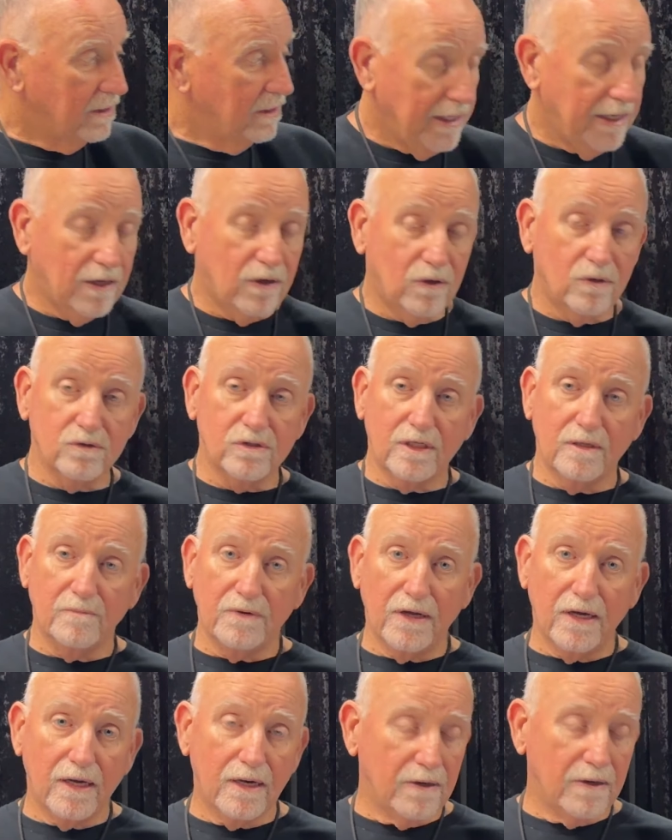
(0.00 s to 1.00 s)
And
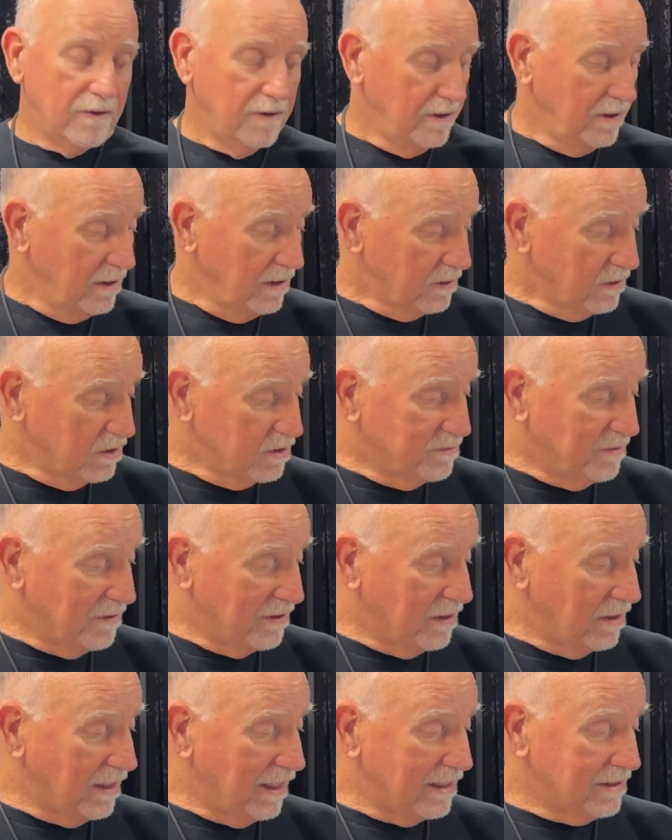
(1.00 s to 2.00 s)
contemplar, there's been
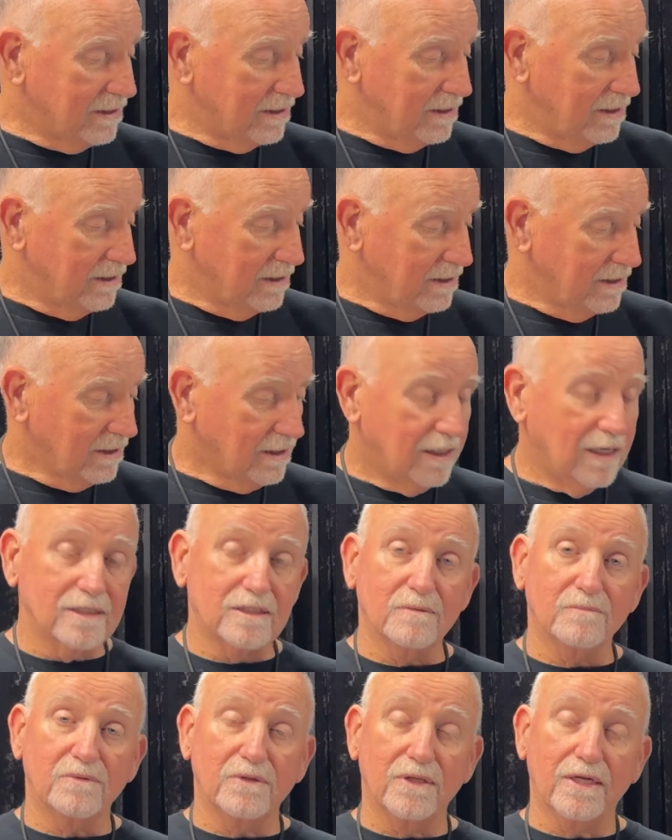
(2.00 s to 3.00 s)
a lot to
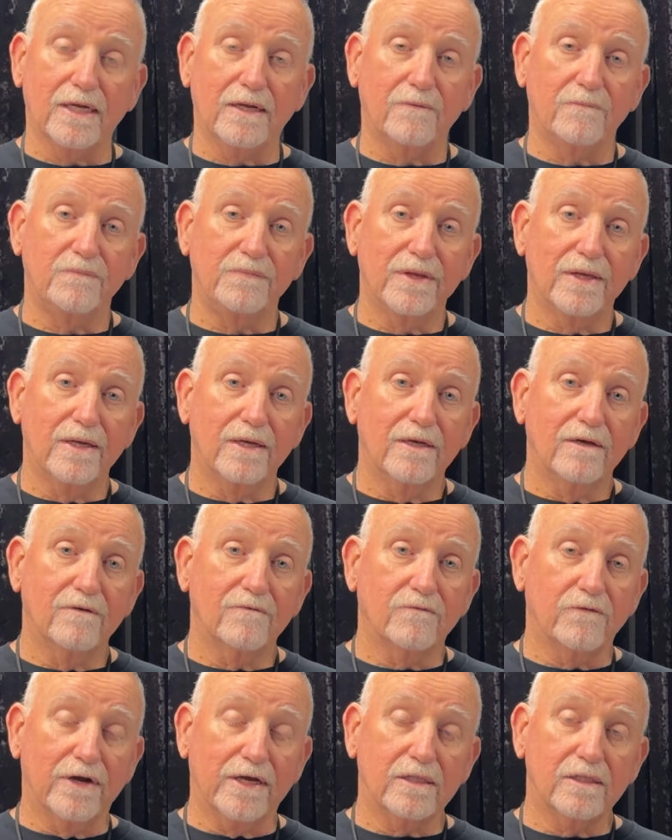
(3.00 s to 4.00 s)
contemplate.
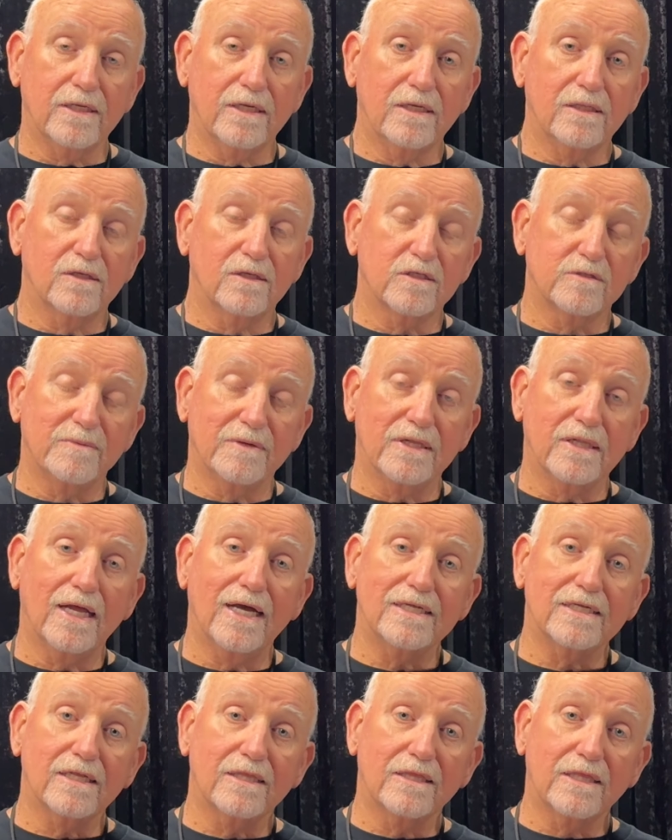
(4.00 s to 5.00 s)
Frankly, there's been a
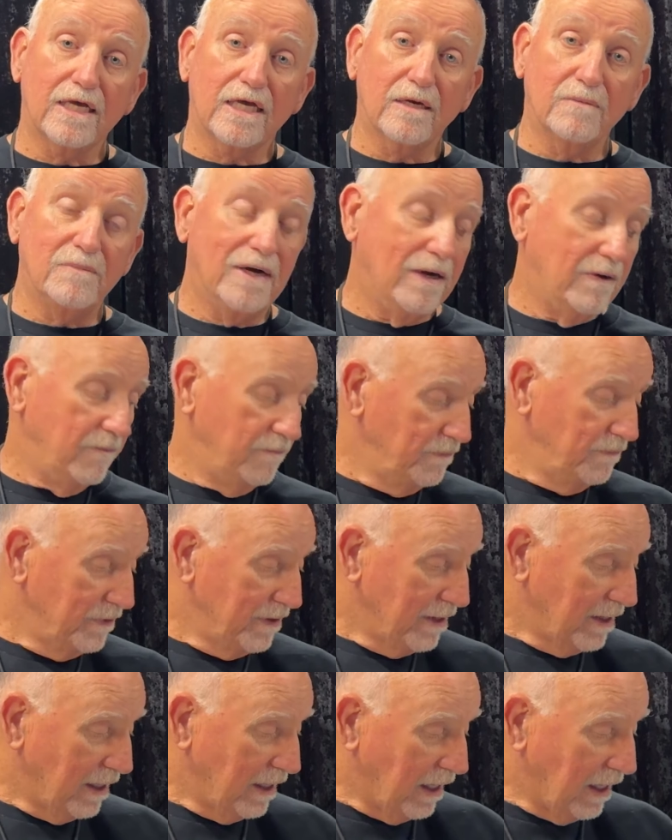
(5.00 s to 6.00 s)
lot to think about.
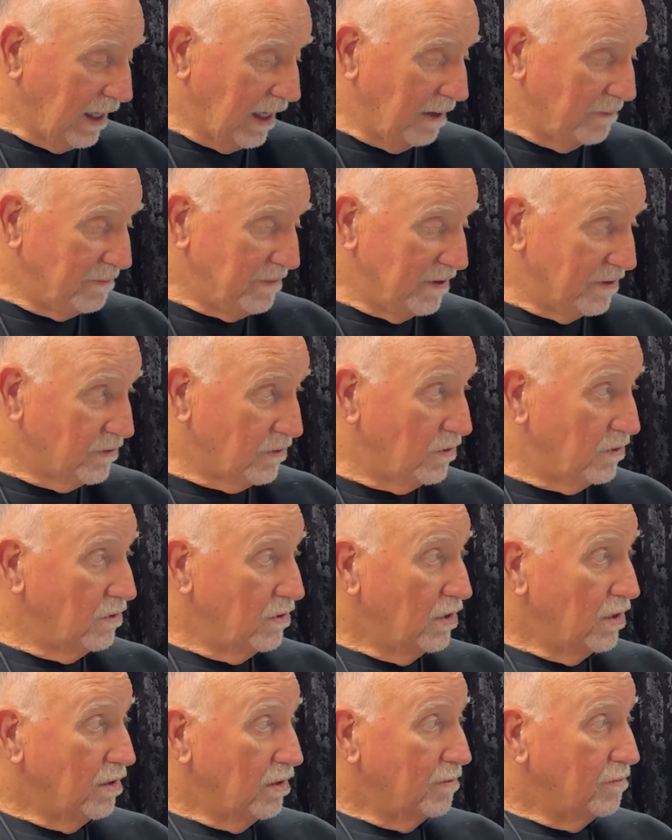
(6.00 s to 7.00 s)
Ha habido
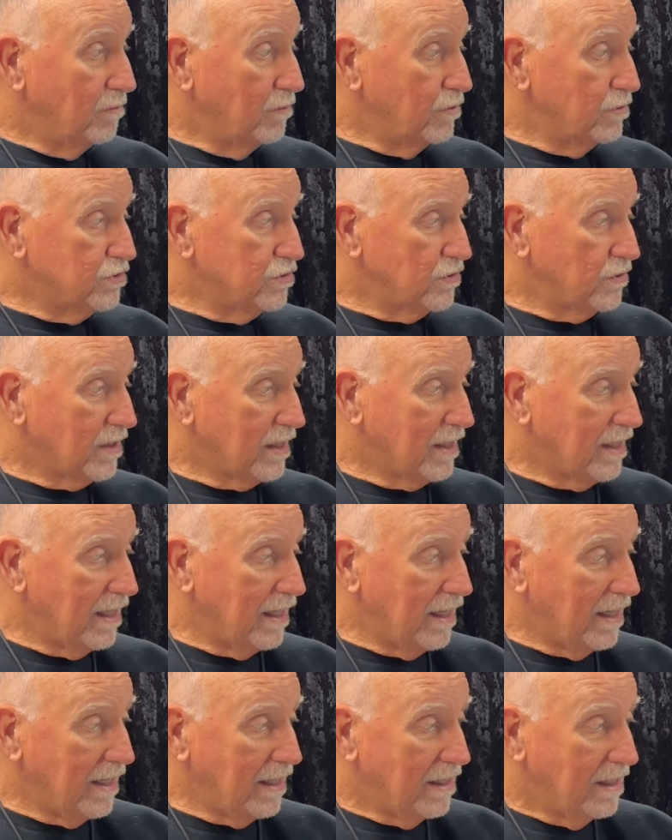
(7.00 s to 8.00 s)
mucho
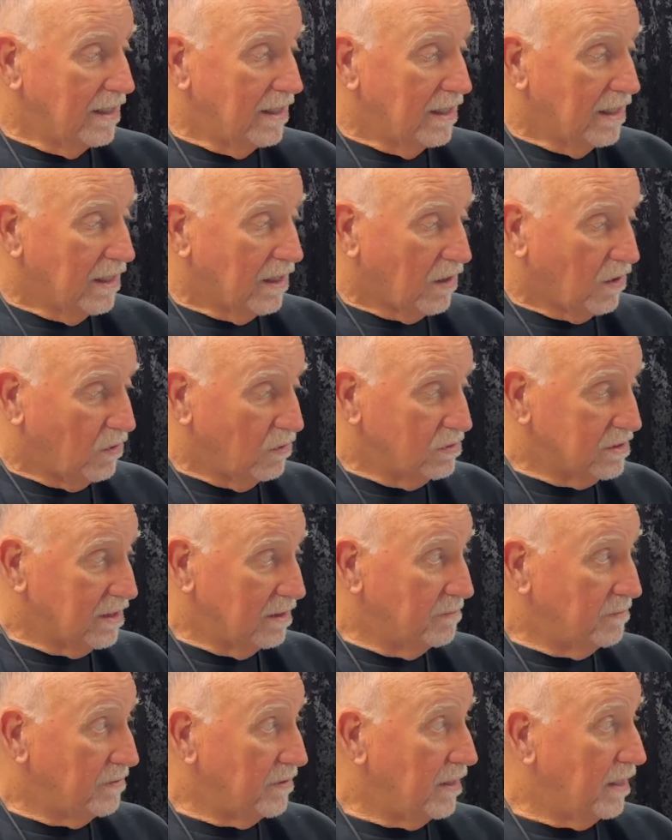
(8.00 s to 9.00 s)
que
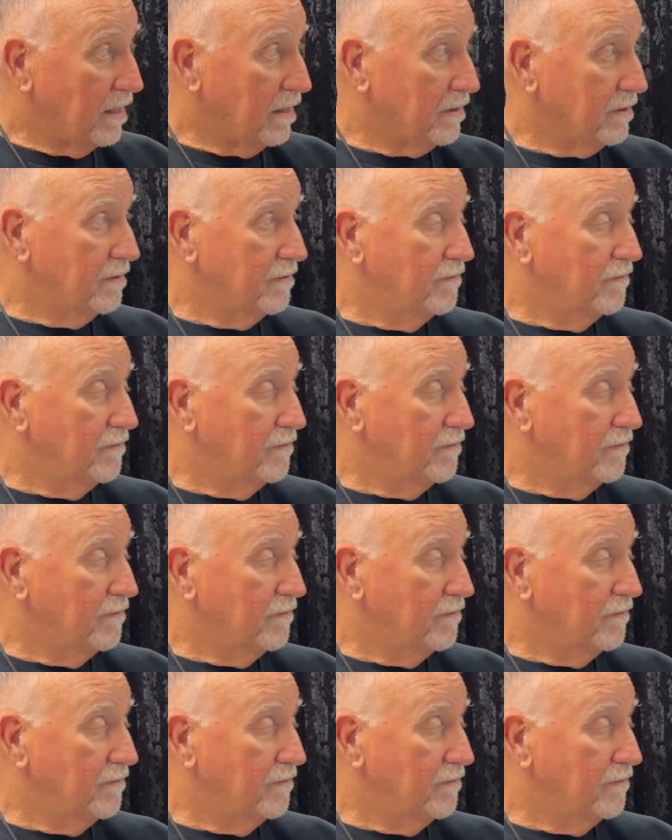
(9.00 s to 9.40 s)
contemplar.